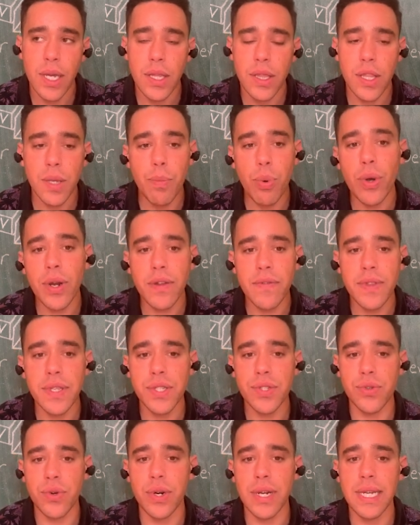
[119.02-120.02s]
The point of this
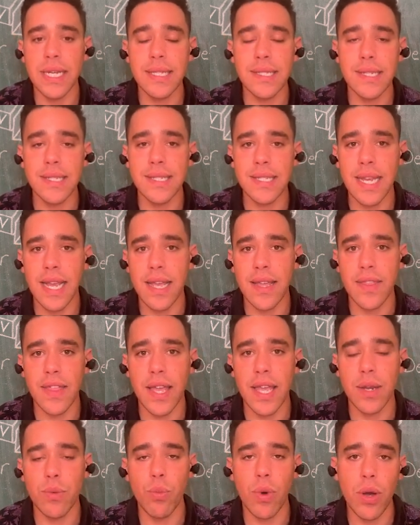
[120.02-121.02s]
story is to say
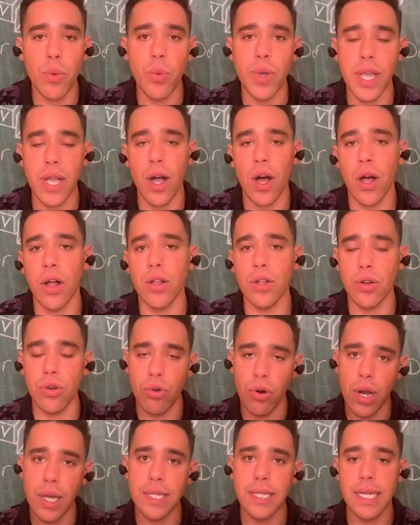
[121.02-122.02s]
that in what we call
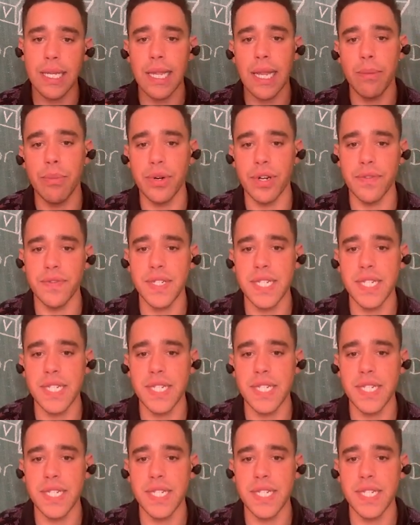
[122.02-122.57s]
cross-collaborative